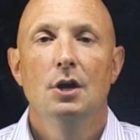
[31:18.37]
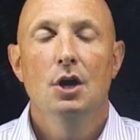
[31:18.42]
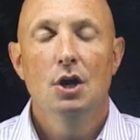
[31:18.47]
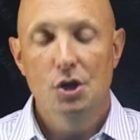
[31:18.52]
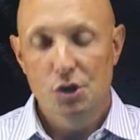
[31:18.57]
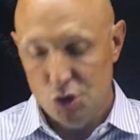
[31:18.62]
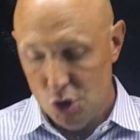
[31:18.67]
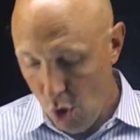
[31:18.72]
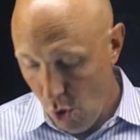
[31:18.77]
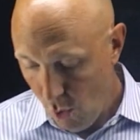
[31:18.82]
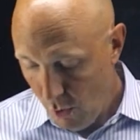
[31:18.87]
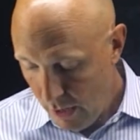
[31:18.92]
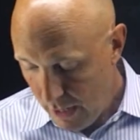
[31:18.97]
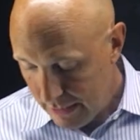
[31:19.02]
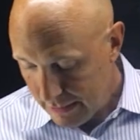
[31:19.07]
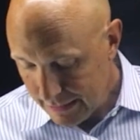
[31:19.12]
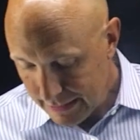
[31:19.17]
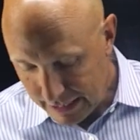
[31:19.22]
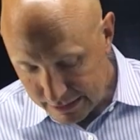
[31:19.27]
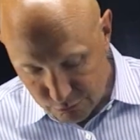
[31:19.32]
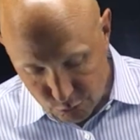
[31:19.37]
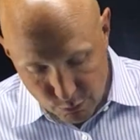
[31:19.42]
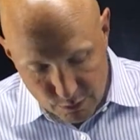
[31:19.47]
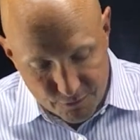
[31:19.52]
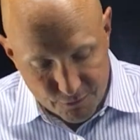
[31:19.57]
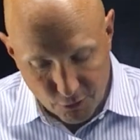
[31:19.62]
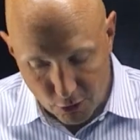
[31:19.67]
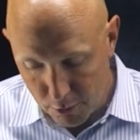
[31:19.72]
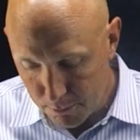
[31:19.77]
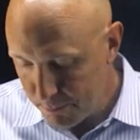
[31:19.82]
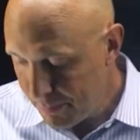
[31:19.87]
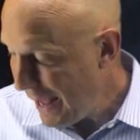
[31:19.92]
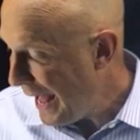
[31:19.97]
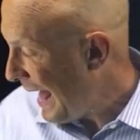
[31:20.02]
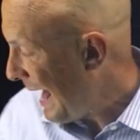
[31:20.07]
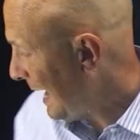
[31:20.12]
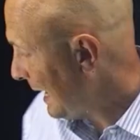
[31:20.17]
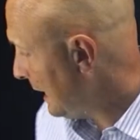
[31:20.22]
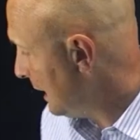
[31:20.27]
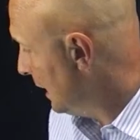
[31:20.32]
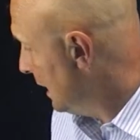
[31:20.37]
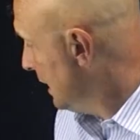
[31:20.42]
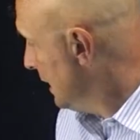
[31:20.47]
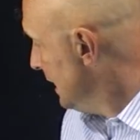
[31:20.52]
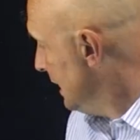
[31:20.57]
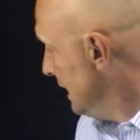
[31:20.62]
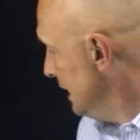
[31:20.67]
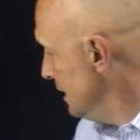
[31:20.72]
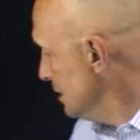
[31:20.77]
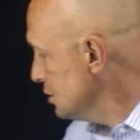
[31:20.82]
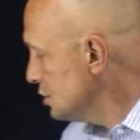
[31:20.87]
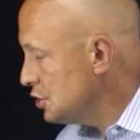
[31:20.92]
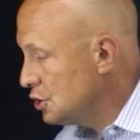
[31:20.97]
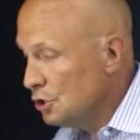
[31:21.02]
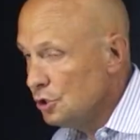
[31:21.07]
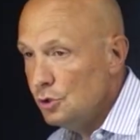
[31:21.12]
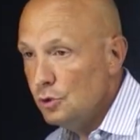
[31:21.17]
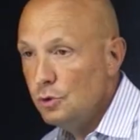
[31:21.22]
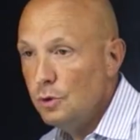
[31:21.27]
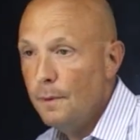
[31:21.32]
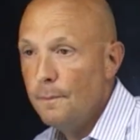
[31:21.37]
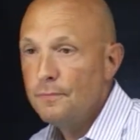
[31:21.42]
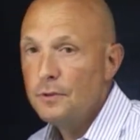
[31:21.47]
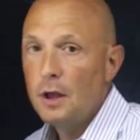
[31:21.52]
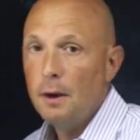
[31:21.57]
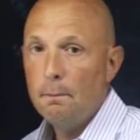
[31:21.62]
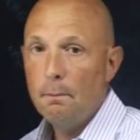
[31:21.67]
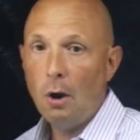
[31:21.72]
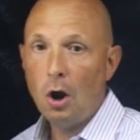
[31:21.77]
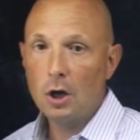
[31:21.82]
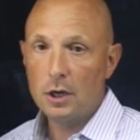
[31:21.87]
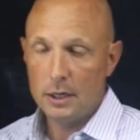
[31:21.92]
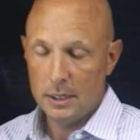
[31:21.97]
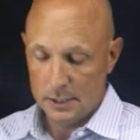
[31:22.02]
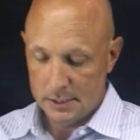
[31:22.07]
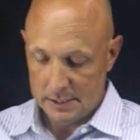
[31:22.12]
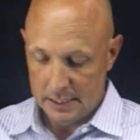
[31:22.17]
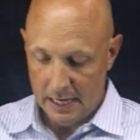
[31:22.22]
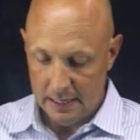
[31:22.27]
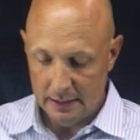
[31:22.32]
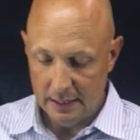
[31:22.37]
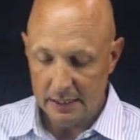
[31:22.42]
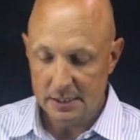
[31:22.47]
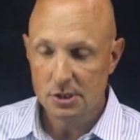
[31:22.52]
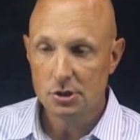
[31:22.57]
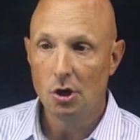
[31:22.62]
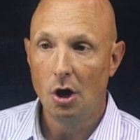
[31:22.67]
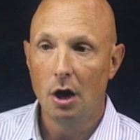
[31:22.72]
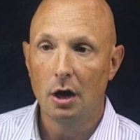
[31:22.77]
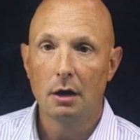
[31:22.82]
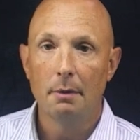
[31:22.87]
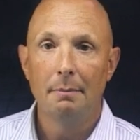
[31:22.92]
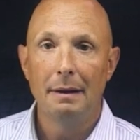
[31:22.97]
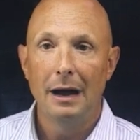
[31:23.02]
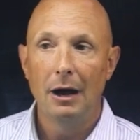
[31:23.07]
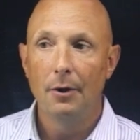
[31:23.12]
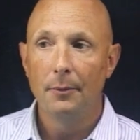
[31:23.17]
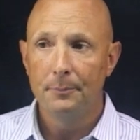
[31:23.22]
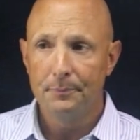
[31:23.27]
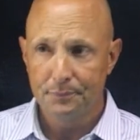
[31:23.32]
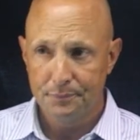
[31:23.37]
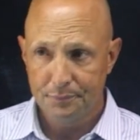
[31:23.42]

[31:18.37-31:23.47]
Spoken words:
So let's revert back into markets, and let's talk about